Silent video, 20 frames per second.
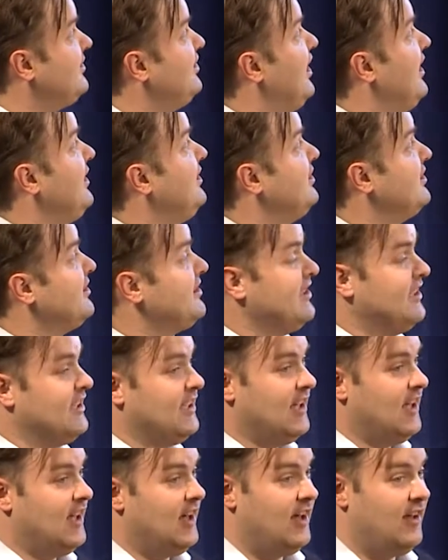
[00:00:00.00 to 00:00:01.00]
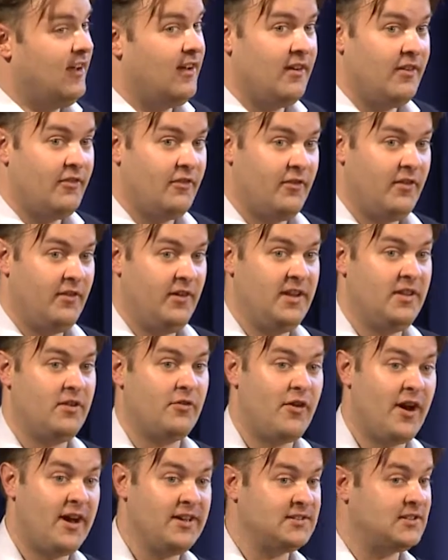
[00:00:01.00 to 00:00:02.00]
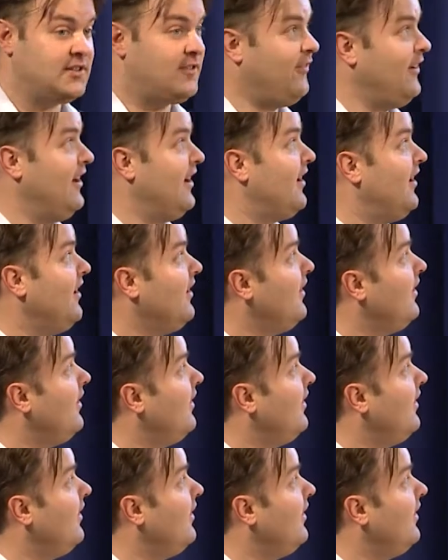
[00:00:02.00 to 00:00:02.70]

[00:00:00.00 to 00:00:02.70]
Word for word: changes in the rhizosphere